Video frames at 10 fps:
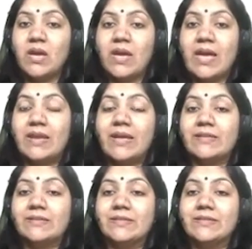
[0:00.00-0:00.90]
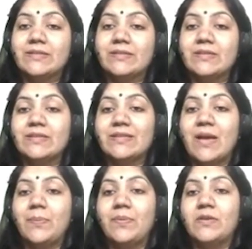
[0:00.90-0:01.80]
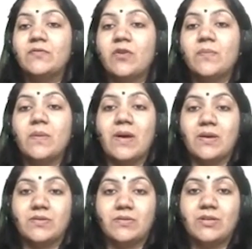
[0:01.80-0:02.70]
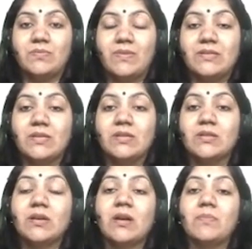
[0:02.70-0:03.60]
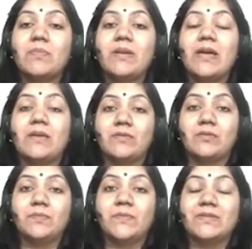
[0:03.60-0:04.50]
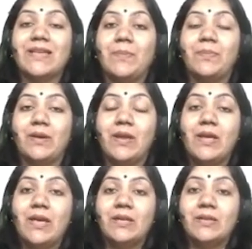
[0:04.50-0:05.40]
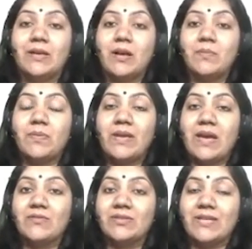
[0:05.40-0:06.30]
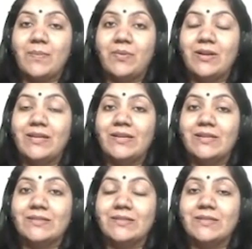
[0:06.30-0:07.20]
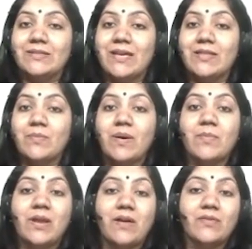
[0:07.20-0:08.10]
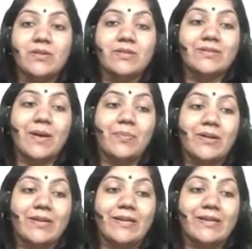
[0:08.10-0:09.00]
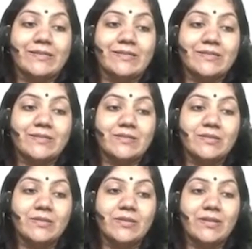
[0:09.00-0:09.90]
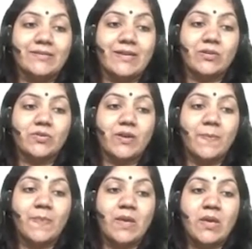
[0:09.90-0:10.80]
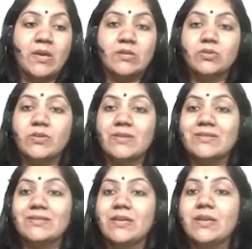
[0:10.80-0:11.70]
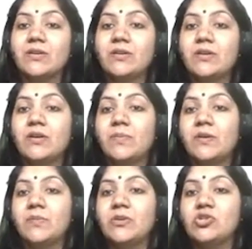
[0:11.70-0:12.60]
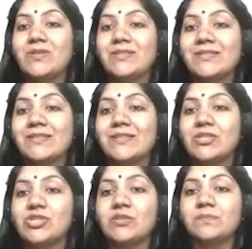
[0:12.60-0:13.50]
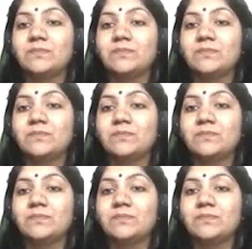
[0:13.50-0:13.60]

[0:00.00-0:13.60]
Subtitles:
An existence separate from the partner. It means the company have a separate. The company have a separate legal existence and the member have a separate legal existence. Is that okay? So you can see here perpetual succession